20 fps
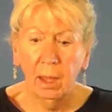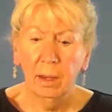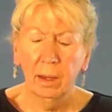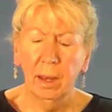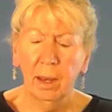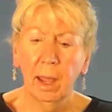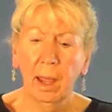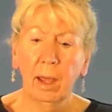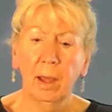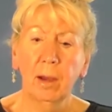
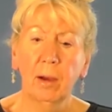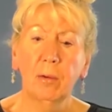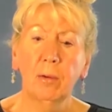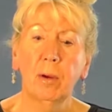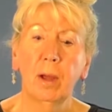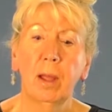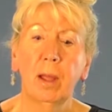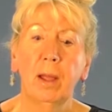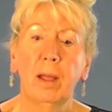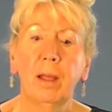
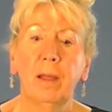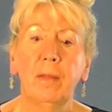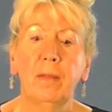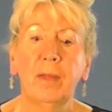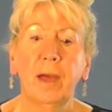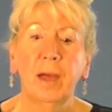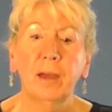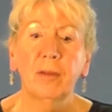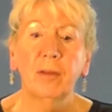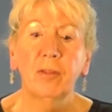Now,
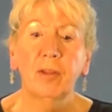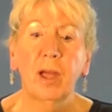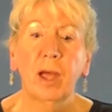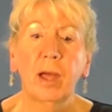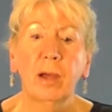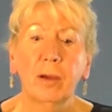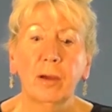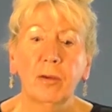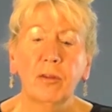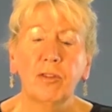that
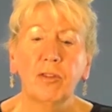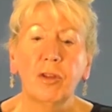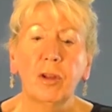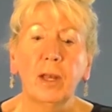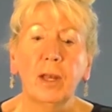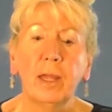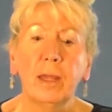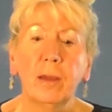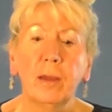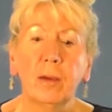
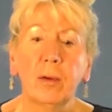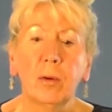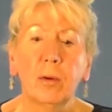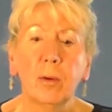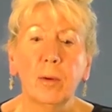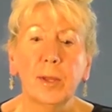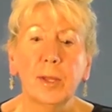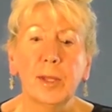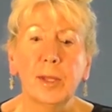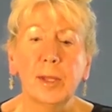actually
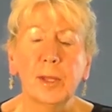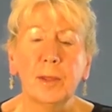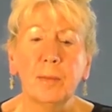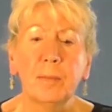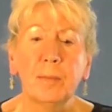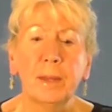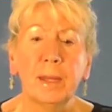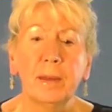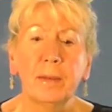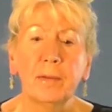causes the
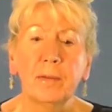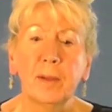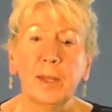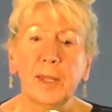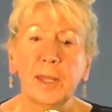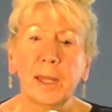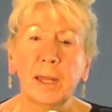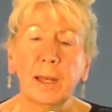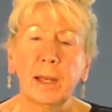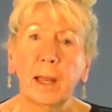bit to
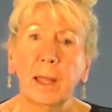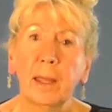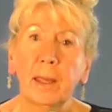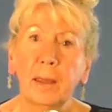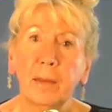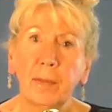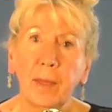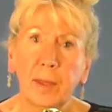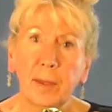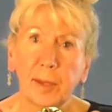sit
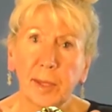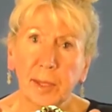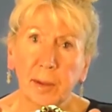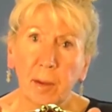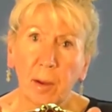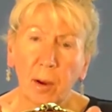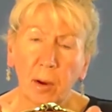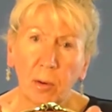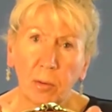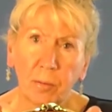like this
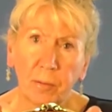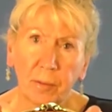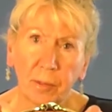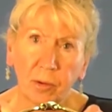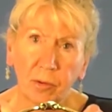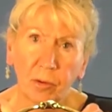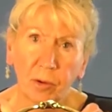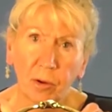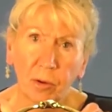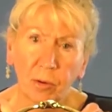over
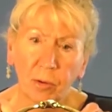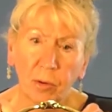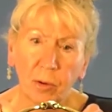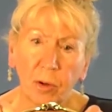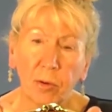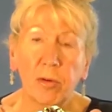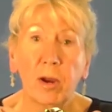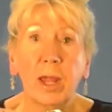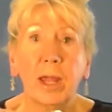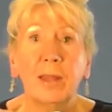the tongue,
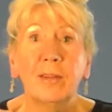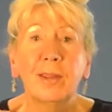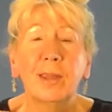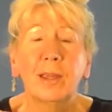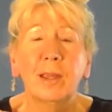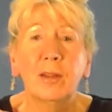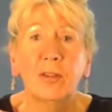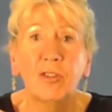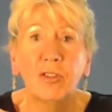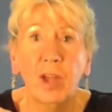
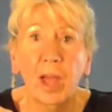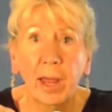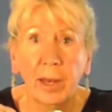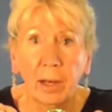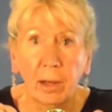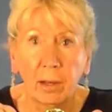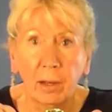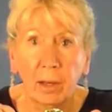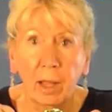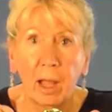creating a
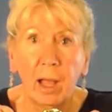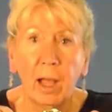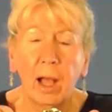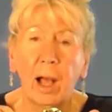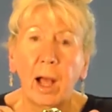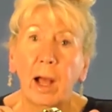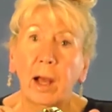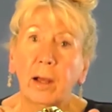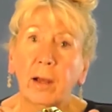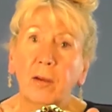channel
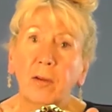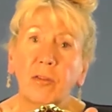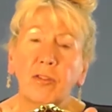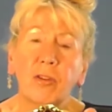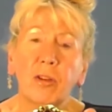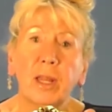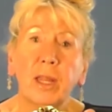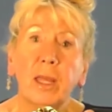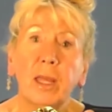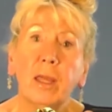
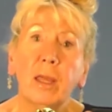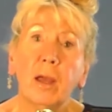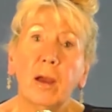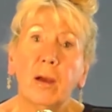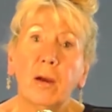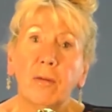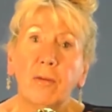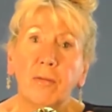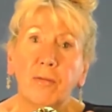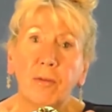actually
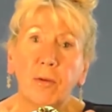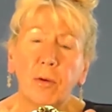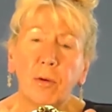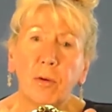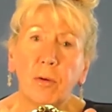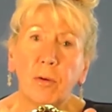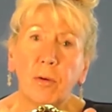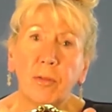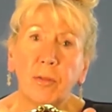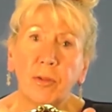
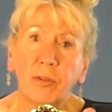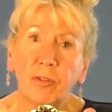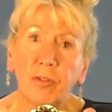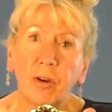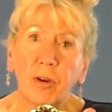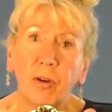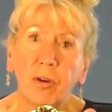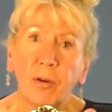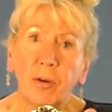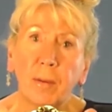for the
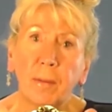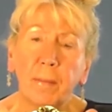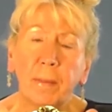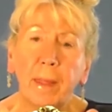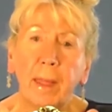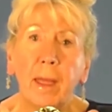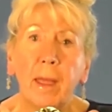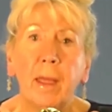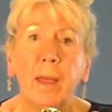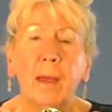tongue.
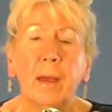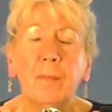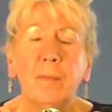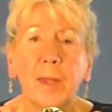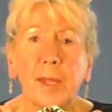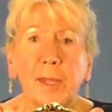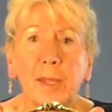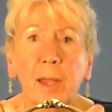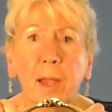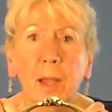And
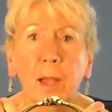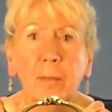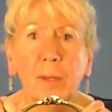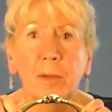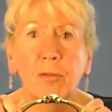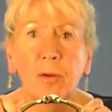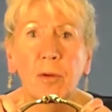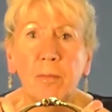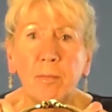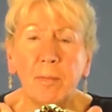this
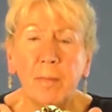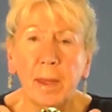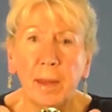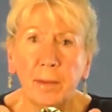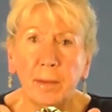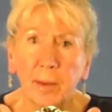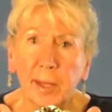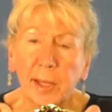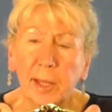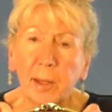helps
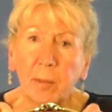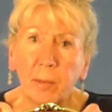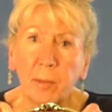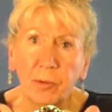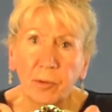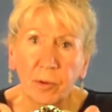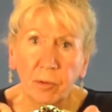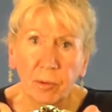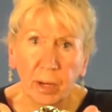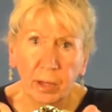tremendously
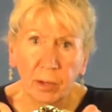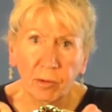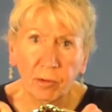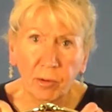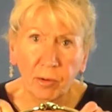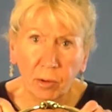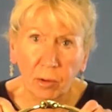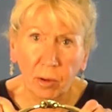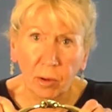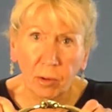with
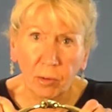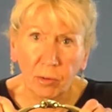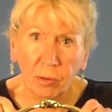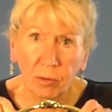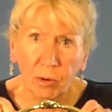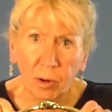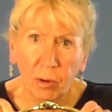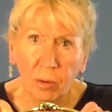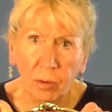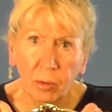directional
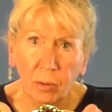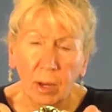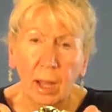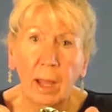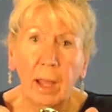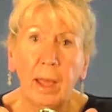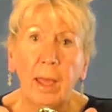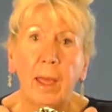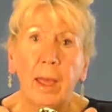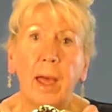control.
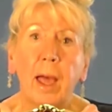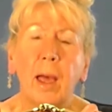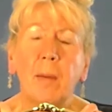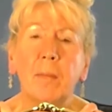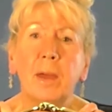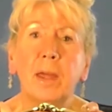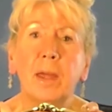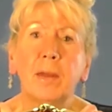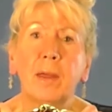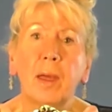
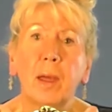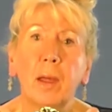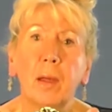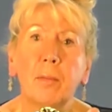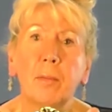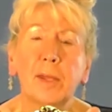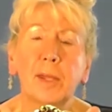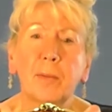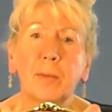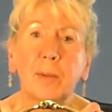It
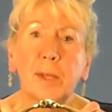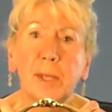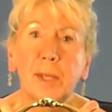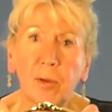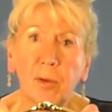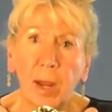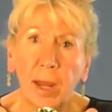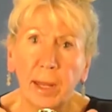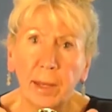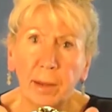helps with
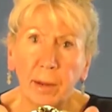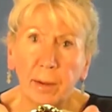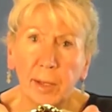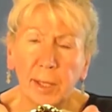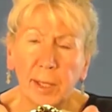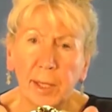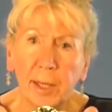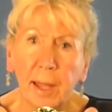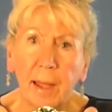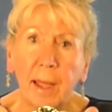
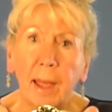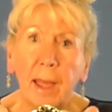straightness,